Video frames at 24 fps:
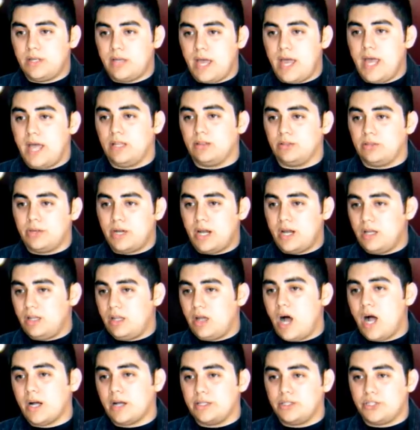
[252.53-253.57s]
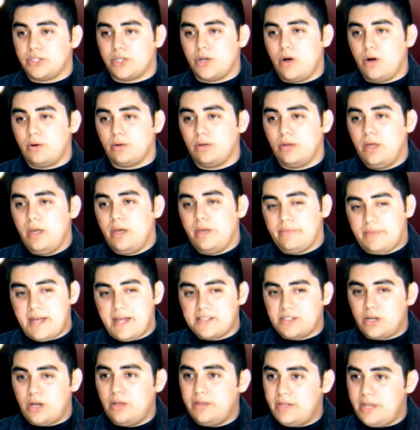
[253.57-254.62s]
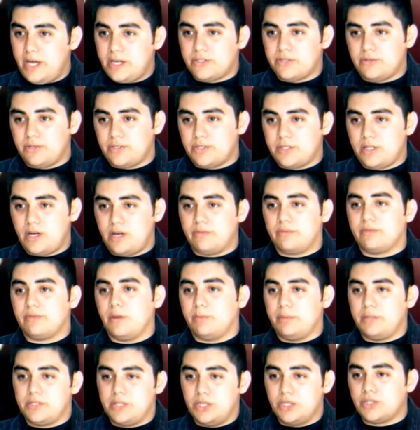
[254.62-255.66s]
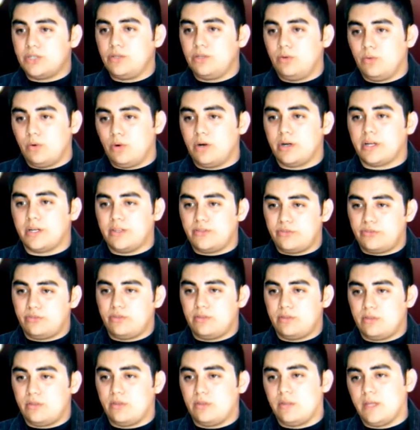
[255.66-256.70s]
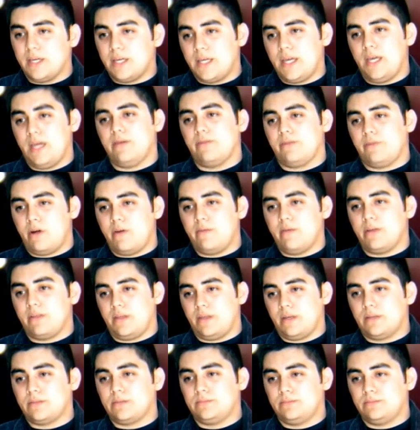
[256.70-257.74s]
and learn how to lock and choke. That's all the extra stuff. The positional work is the key for everything.